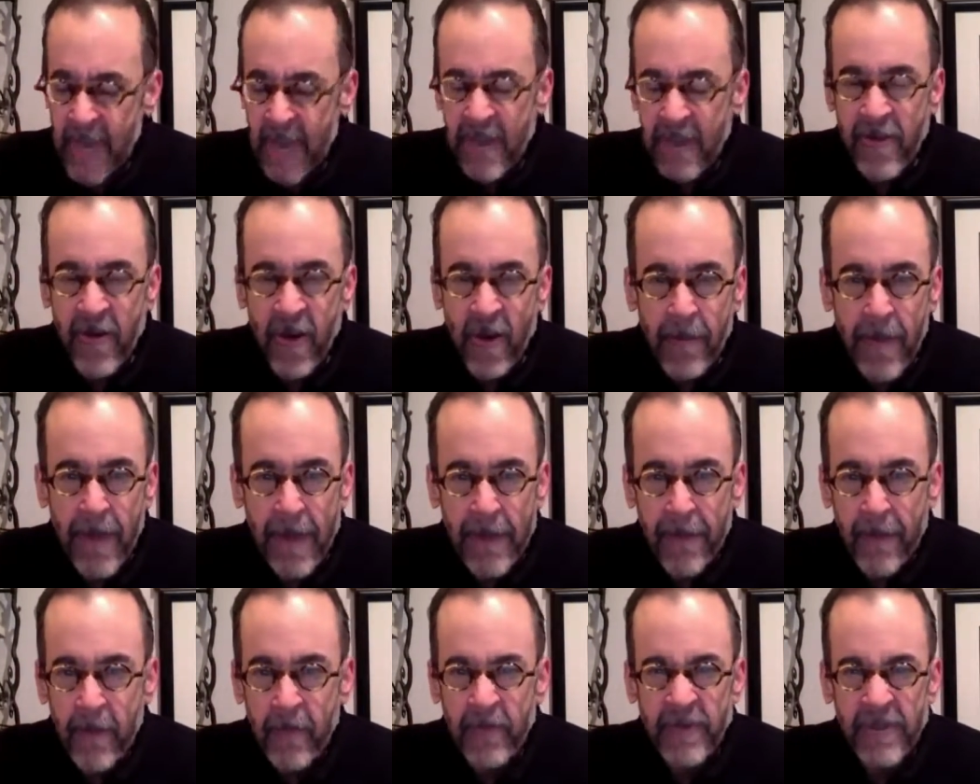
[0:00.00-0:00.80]
there are
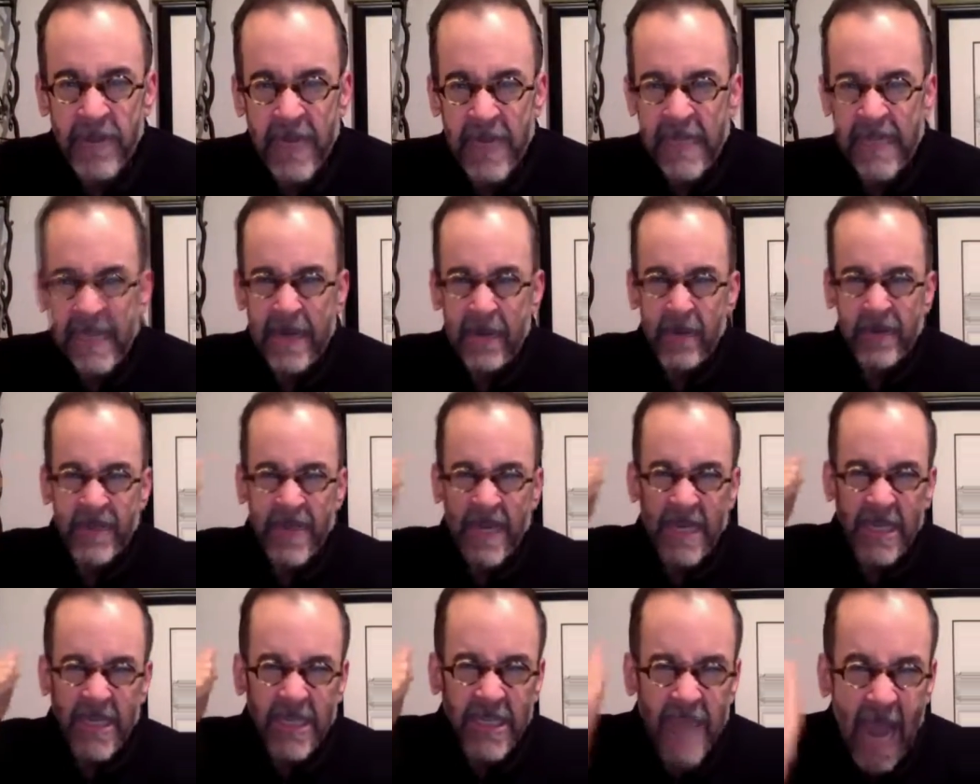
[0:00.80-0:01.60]
people who say that he was
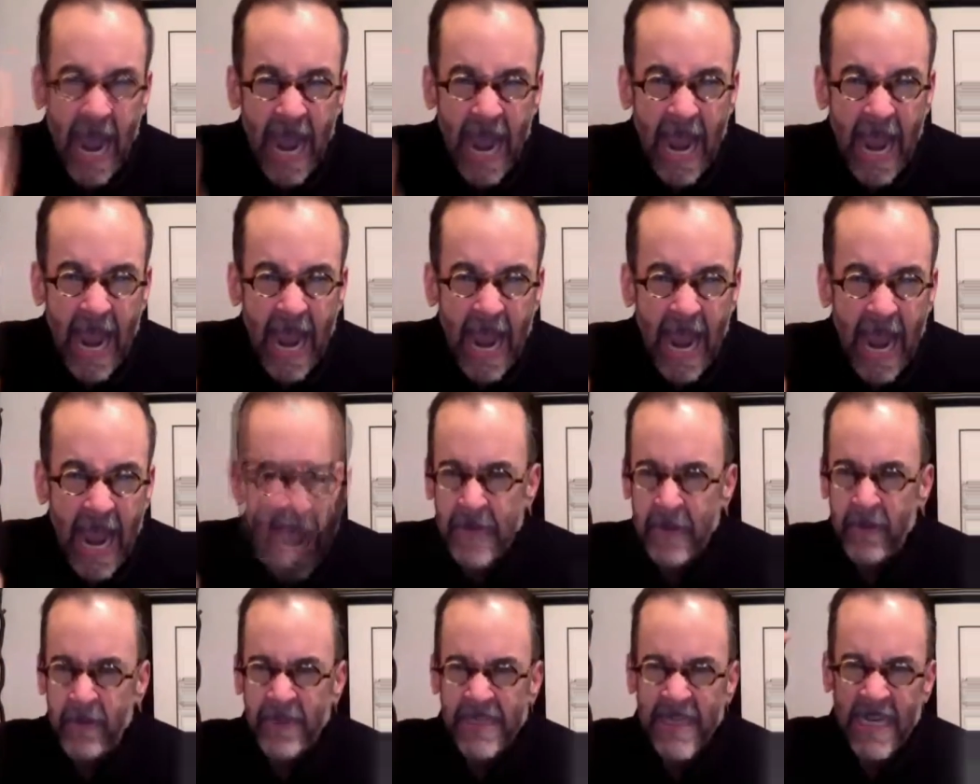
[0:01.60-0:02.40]
a tyrant,
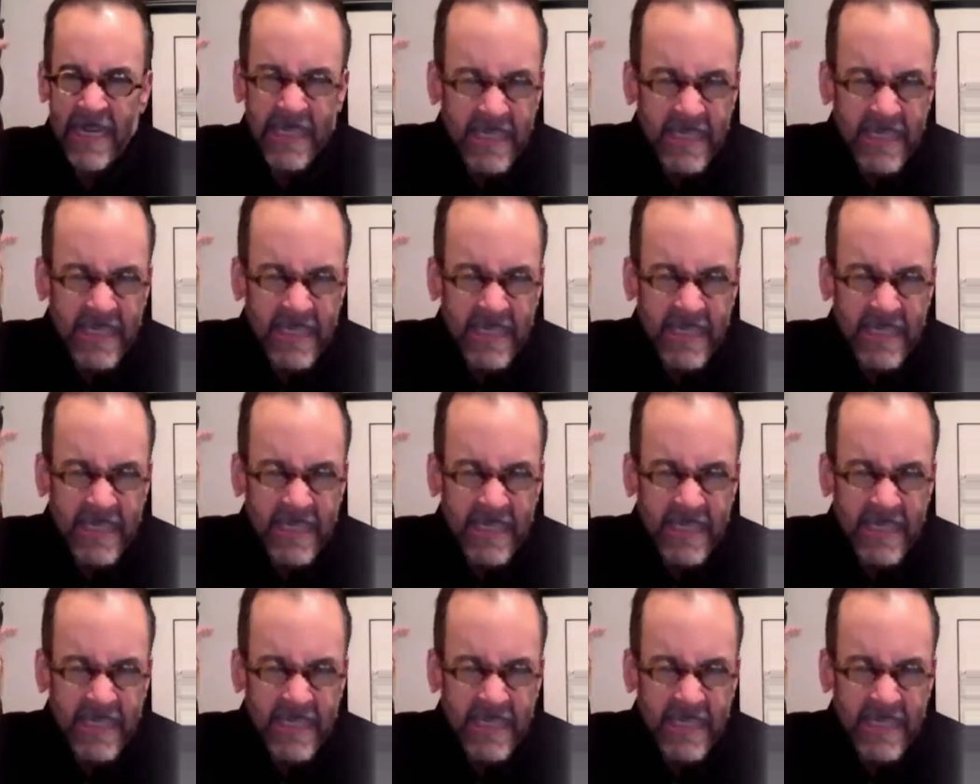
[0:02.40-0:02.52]
he was a